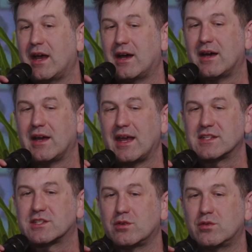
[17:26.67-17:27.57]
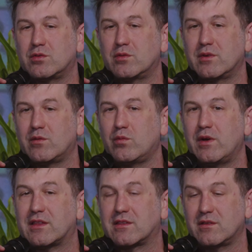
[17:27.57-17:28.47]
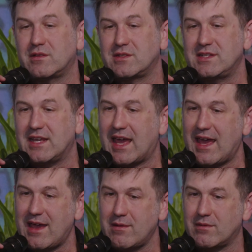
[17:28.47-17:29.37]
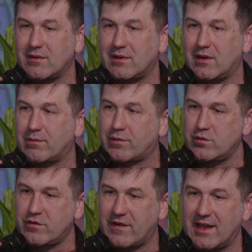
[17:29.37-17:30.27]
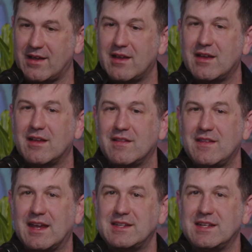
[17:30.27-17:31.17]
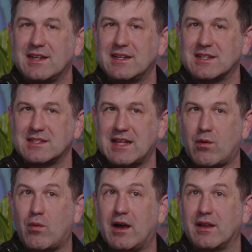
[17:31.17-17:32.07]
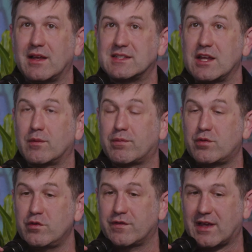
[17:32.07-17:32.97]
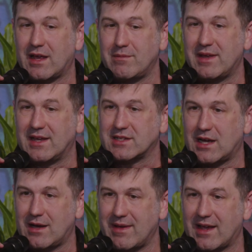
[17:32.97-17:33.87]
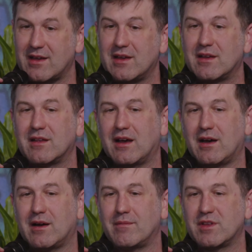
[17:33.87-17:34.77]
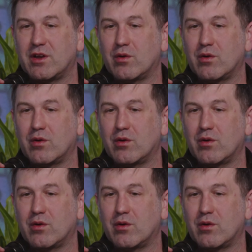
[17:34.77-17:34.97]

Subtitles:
And so with ZK proving, the idea is that while a single proof can be atomic, does